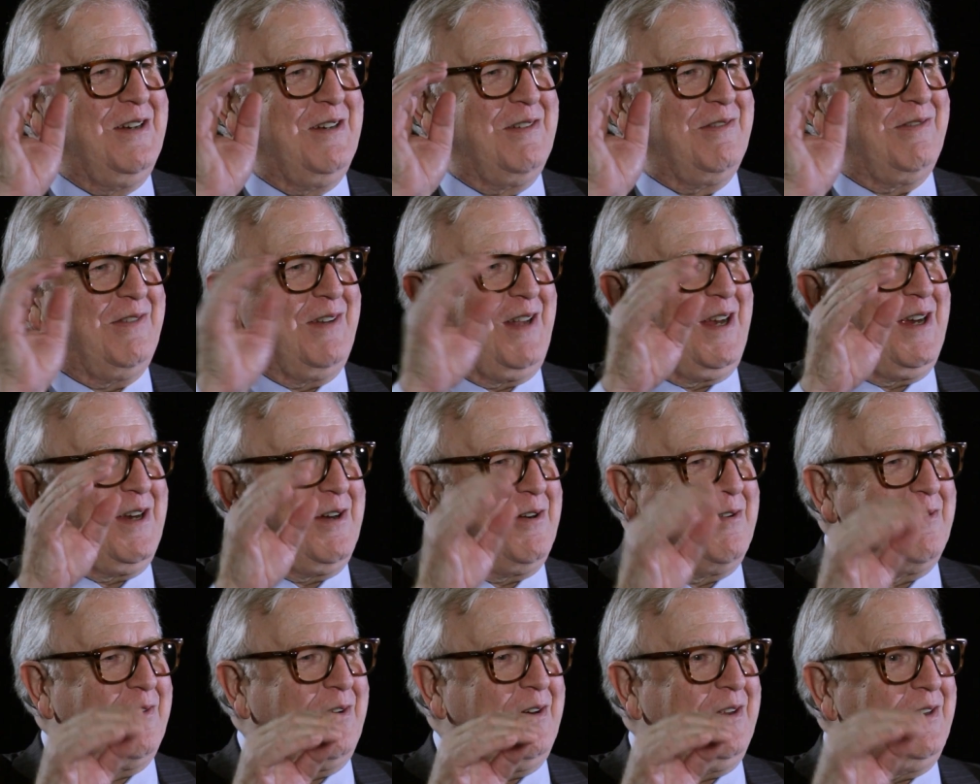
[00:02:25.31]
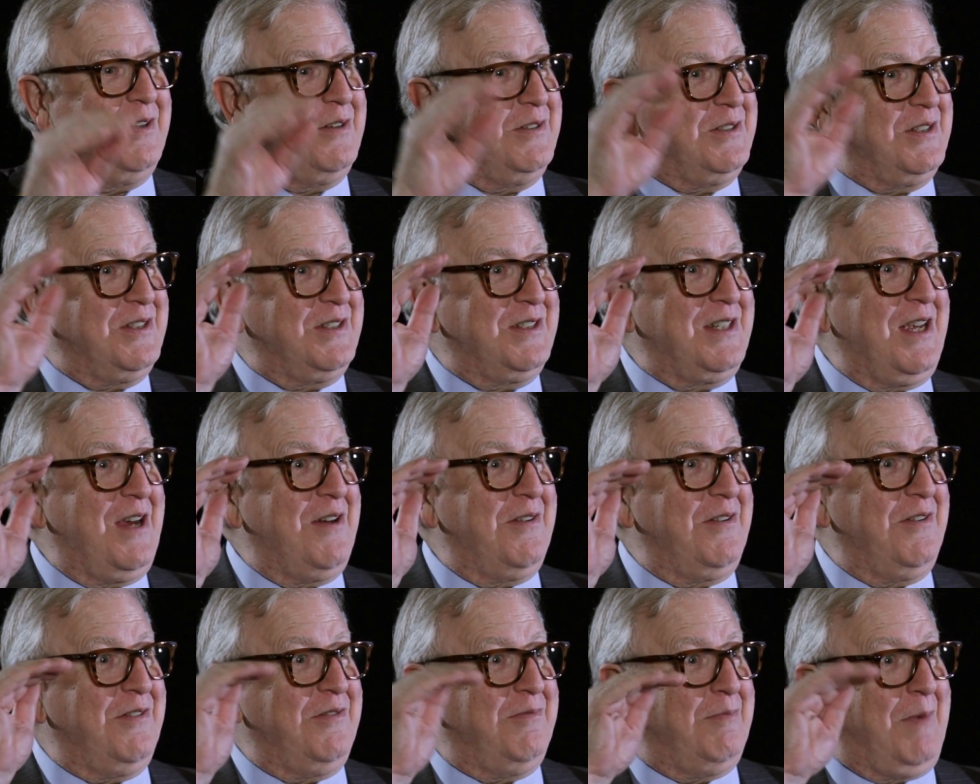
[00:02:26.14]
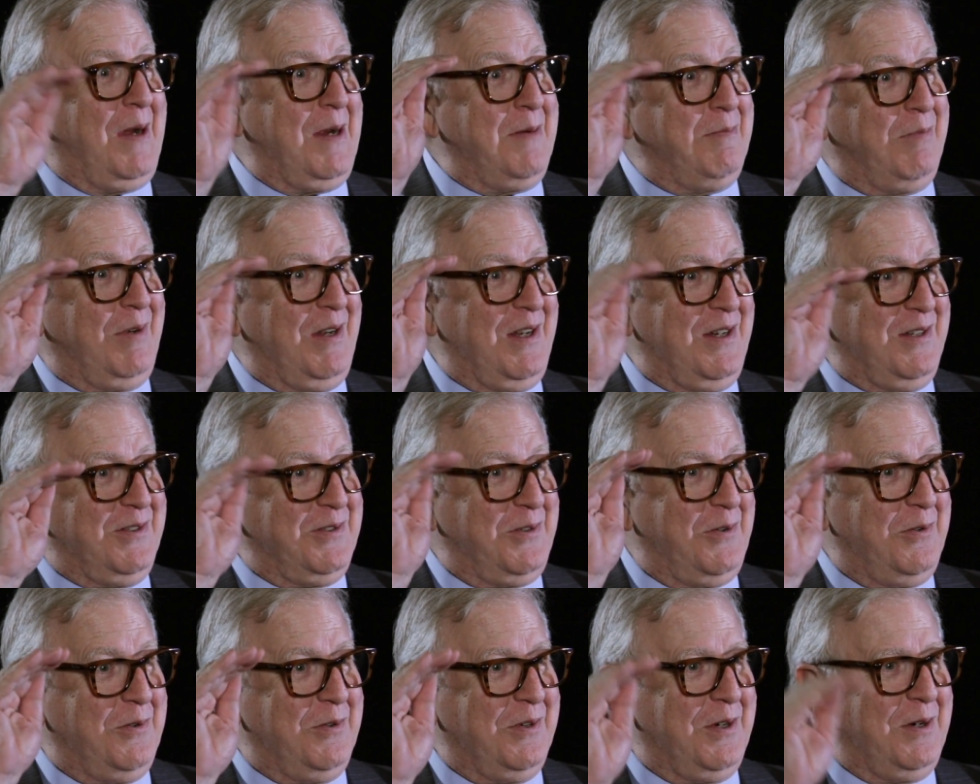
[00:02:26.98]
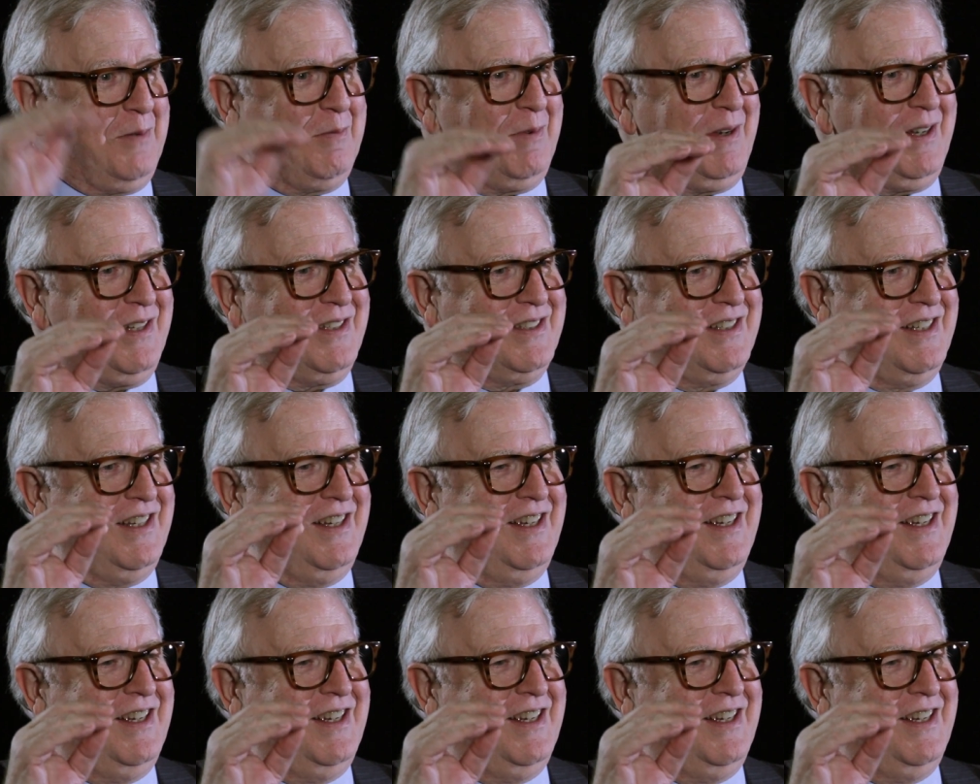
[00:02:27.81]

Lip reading: fly over, and there's a sound of biplanes, old airplanes,